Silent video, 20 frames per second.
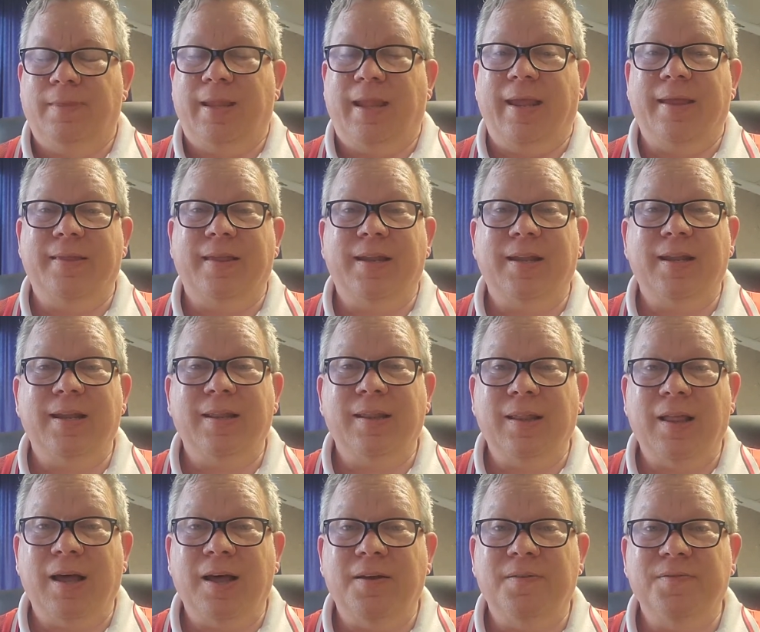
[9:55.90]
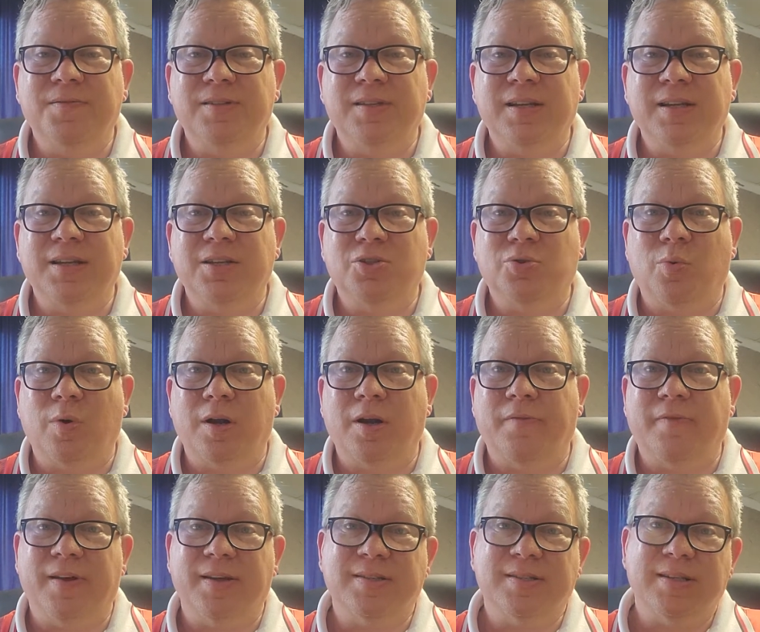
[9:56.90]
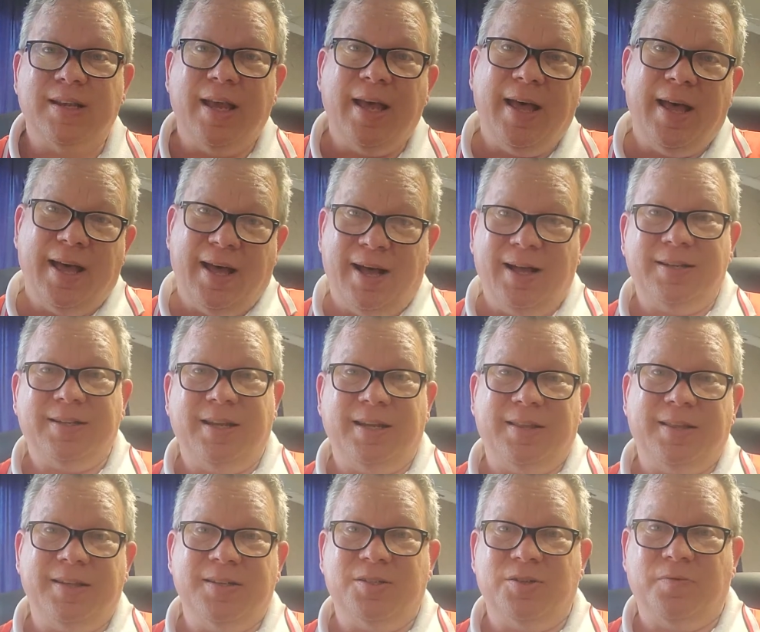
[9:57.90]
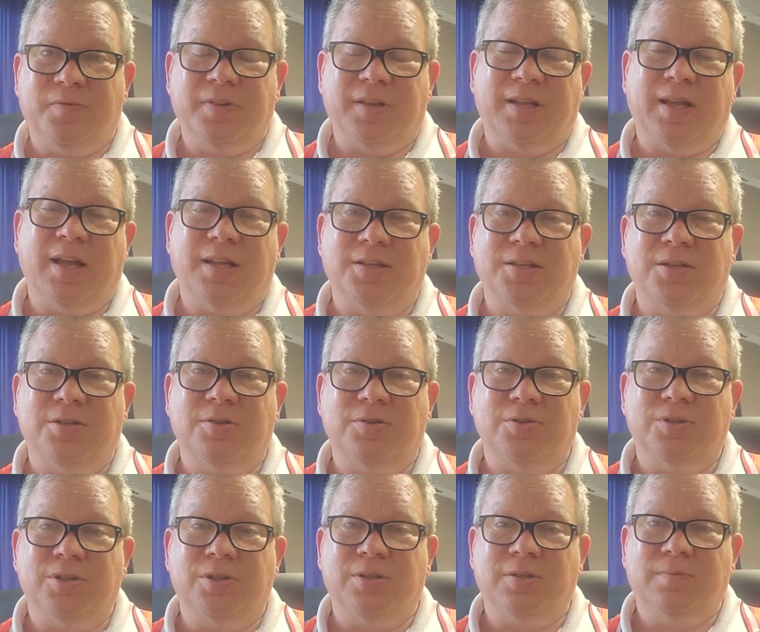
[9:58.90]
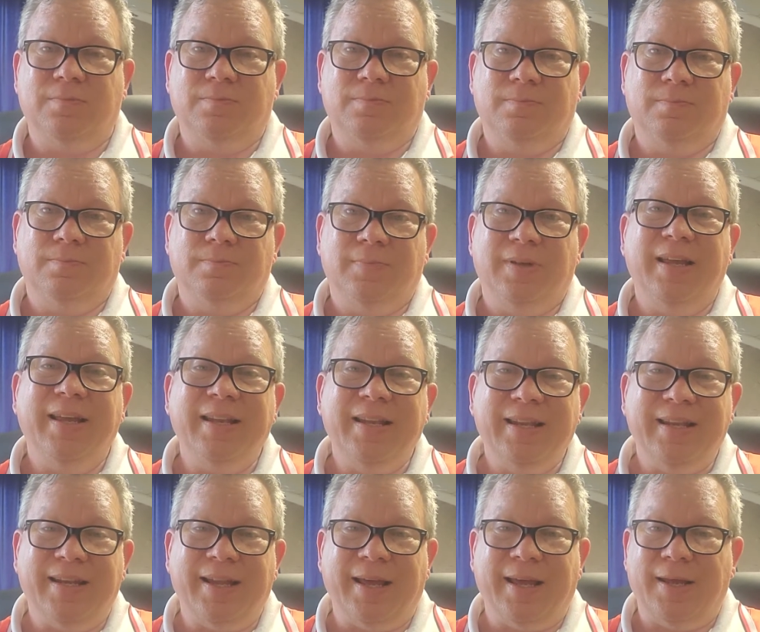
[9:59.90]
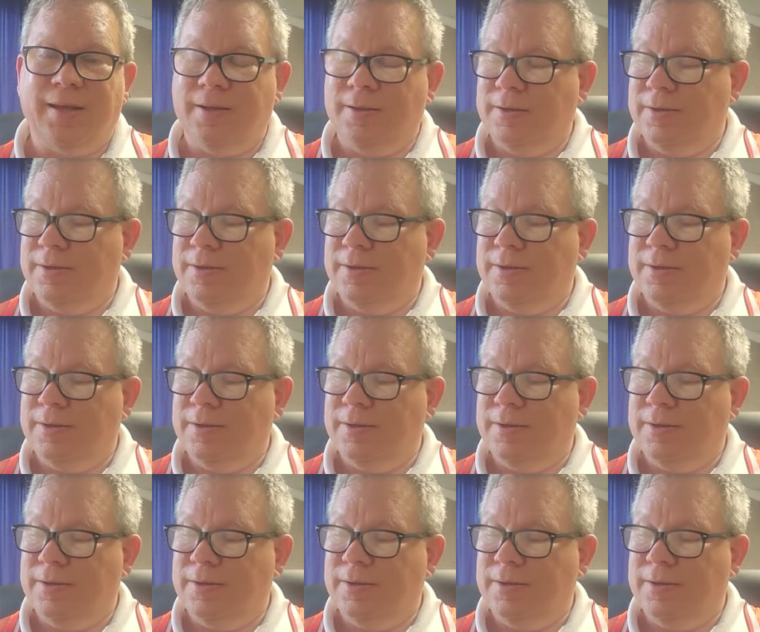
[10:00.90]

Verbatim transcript: and that he loves each one of us. I'll take this over the Constitution any day.